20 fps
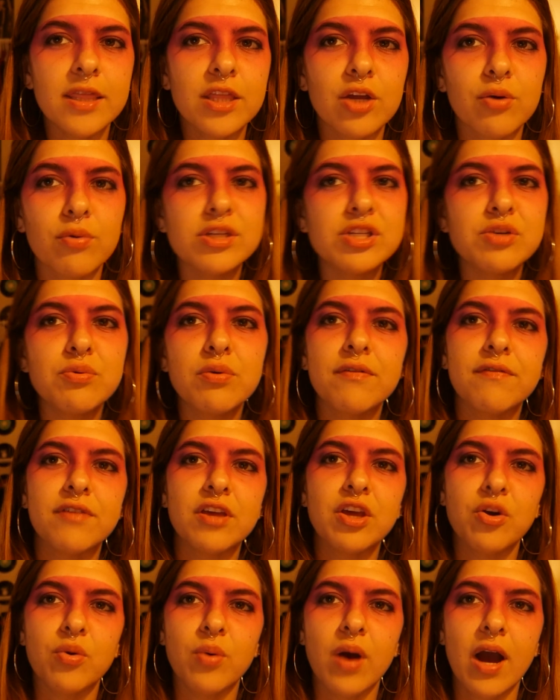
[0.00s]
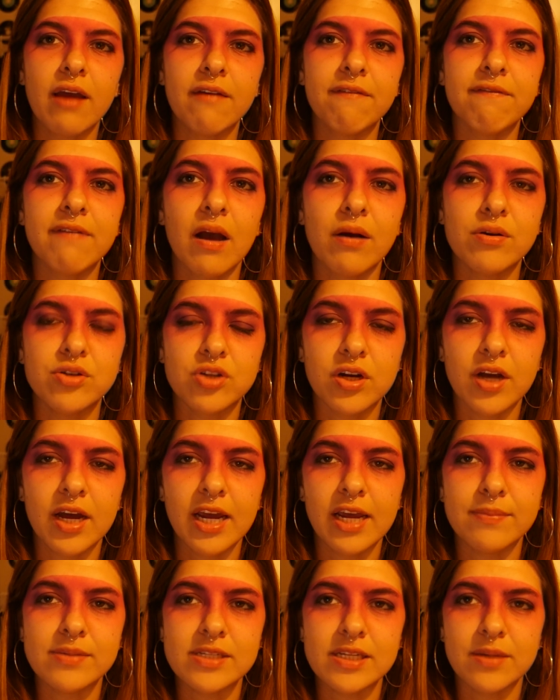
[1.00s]
There was a review I found on
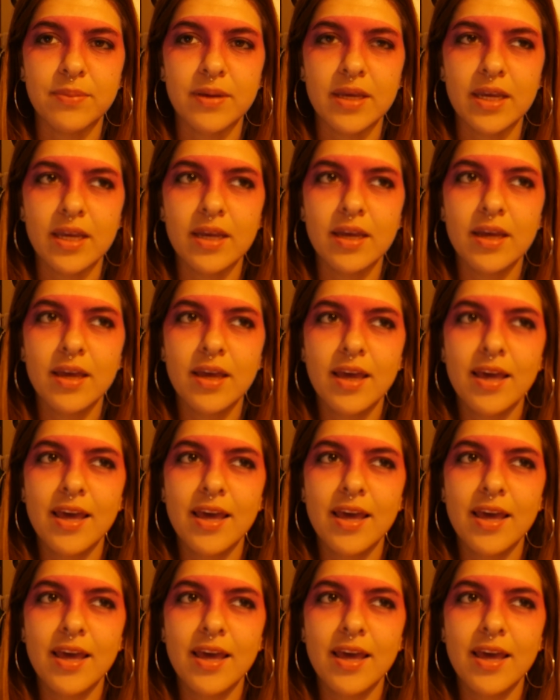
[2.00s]
IMDb